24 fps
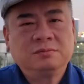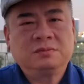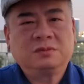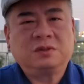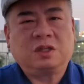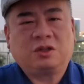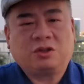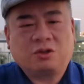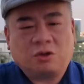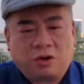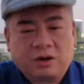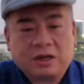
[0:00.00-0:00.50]
the
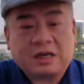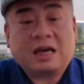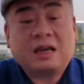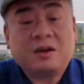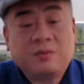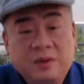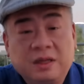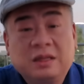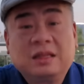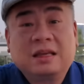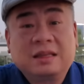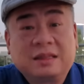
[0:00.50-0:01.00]
dog kind of
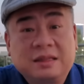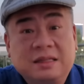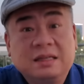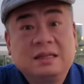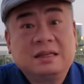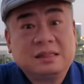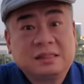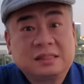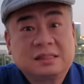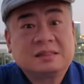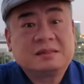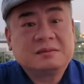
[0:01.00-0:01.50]
went like
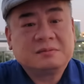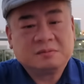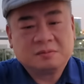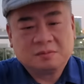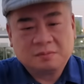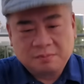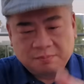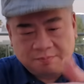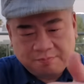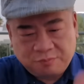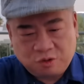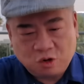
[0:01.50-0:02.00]
this,
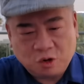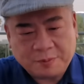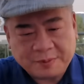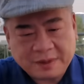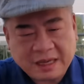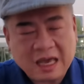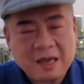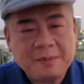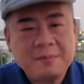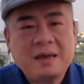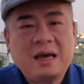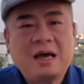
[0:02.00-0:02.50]
poop
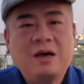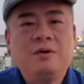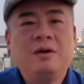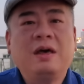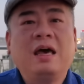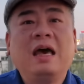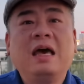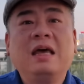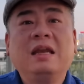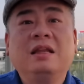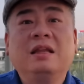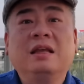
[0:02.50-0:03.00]
came out,
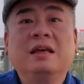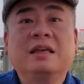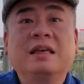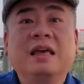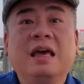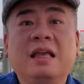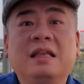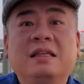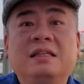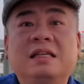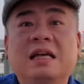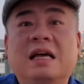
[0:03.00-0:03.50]
and the
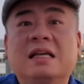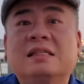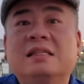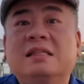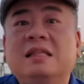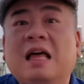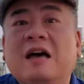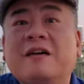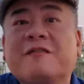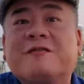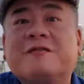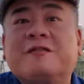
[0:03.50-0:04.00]
kid just
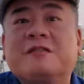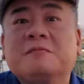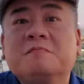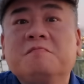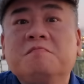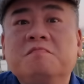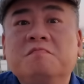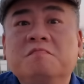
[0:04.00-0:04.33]
left.